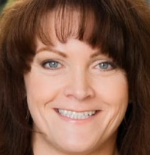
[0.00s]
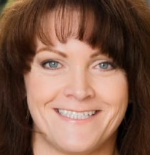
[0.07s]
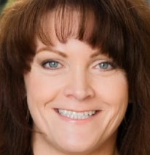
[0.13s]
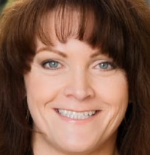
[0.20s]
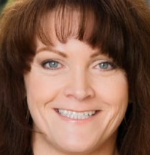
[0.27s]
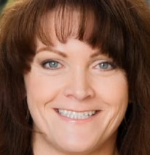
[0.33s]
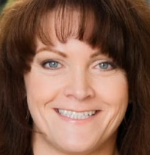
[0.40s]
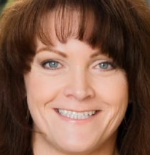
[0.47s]

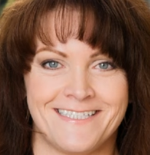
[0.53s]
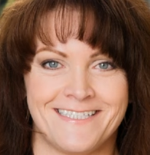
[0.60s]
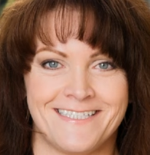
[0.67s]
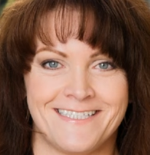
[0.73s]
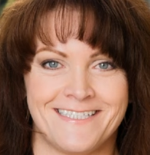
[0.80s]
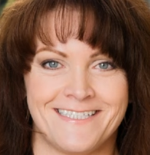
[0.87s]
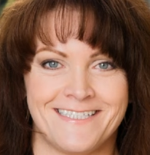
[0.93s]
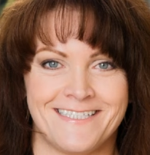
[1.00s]

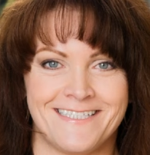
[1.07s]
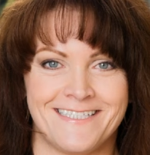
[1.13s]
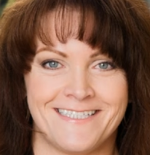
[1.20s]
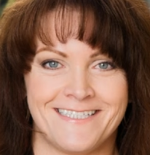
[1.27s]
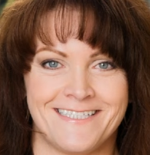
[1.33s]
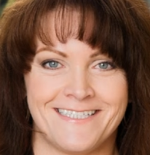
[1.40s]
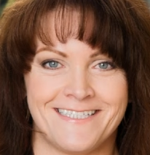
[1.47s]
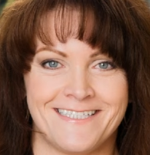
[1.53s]

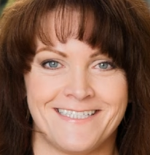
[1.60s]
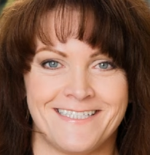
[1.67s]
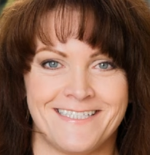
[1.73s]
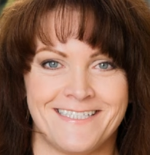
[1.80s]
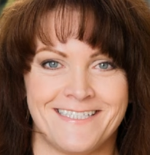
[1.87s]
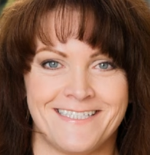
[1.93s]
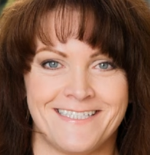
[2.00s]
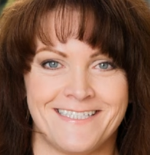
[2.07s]

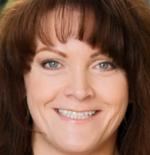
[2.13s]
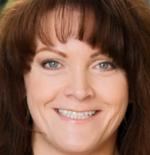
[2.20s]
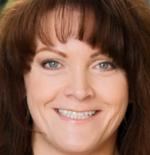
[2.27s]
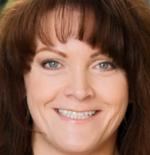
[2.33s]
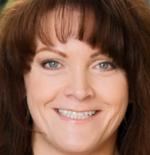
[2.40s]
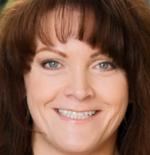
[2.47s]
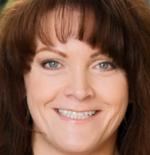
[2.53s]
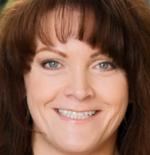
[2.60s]

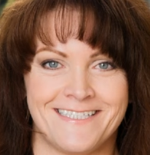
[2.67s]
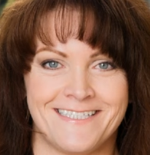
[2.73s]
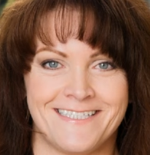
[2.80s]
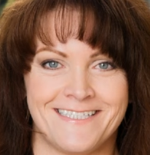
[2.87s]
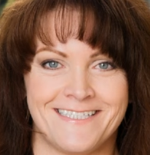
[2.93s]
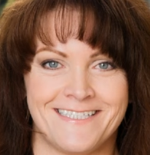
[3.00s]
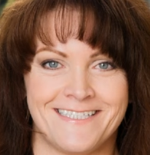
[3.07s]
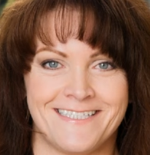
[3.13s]

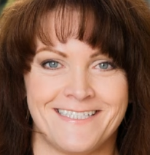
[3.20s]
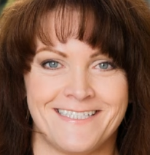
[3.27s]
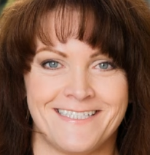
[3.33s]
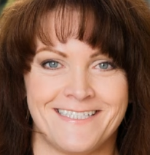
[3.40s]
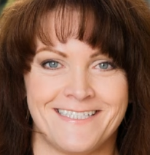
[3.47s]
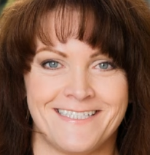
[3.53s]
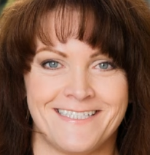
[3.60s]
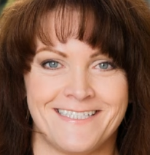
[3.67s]

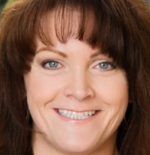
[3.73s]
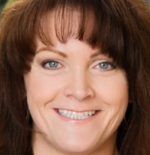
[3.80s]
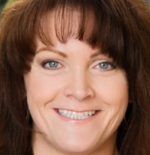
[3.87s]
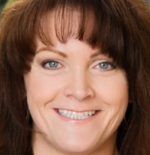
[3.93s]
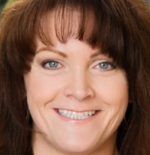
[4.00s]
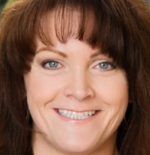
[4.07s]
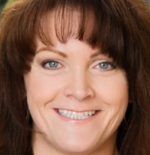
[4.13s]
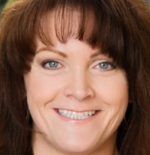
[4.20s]

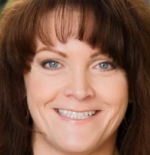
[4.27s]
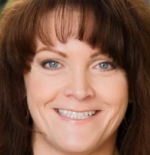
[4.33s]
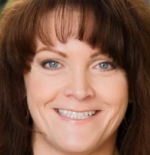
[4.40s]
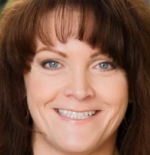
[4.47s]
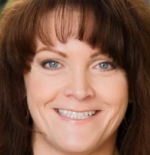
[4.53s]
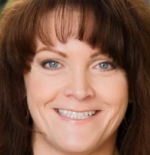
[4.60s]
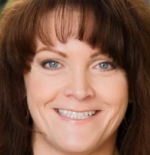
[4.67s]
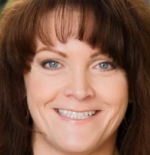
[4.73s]

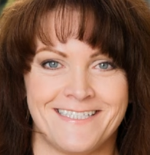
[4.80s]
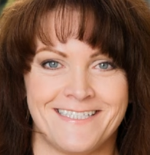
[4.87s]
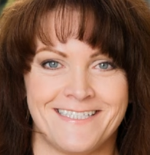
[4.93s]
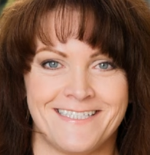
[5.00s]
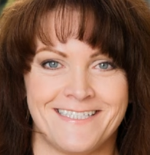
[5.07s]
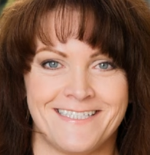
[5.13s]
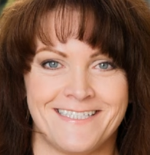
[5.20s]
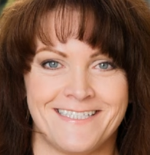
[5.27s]

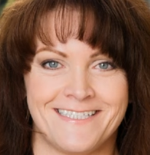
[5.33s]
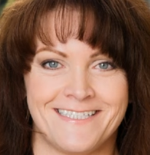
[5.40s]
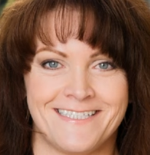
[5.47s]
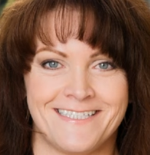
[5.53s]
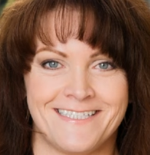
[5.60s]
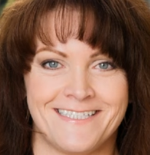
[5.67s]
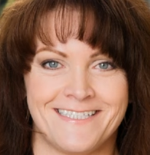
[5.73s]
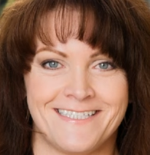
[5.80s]

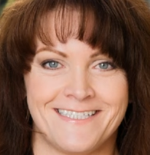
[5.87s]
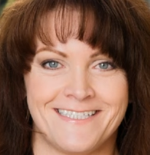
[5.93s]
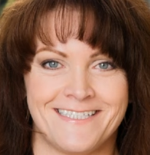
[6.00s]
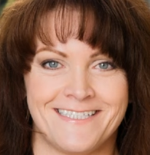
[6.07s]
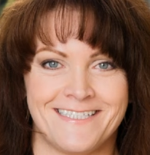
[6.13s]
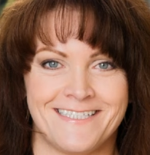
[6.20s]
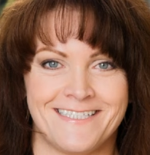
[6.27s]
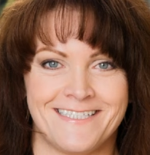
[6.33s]

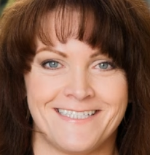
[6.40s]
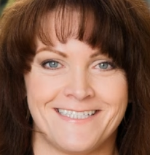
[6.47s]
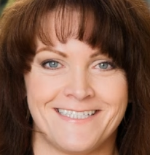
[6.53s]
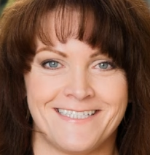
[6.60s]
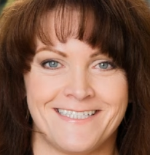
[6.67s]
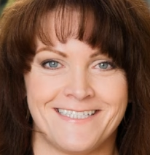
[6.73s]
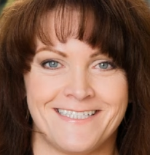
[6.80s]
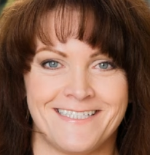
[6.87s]

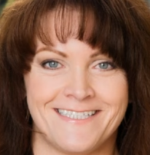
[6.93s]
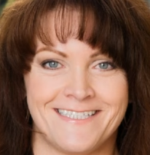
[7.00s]
This is a still picture; no speech is visible.